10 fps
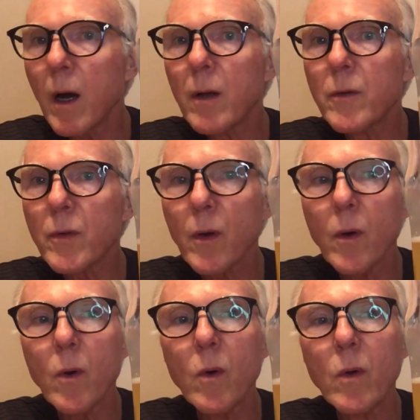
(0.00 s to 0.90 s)

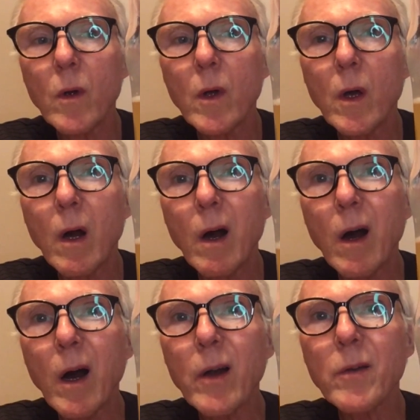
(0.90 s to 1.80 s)
So
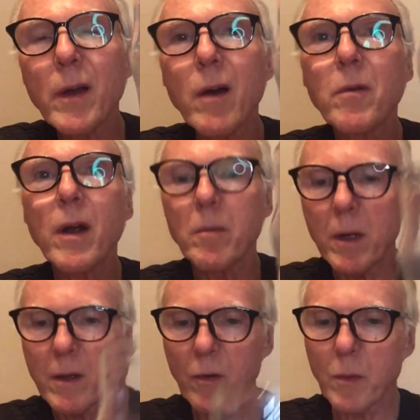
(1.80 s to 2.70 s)
I don't think I'll
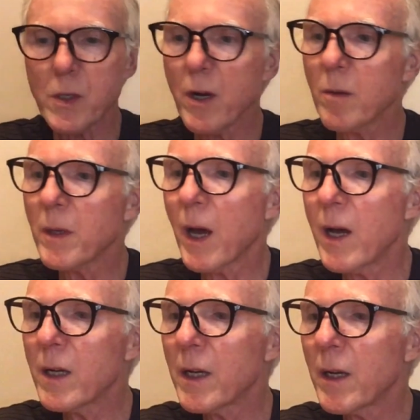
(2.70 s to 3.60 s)
recommend this one terribly
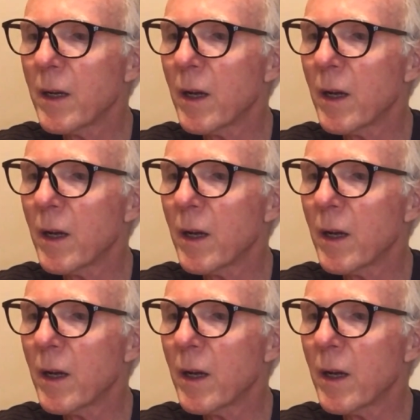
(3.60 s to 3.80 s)
highly.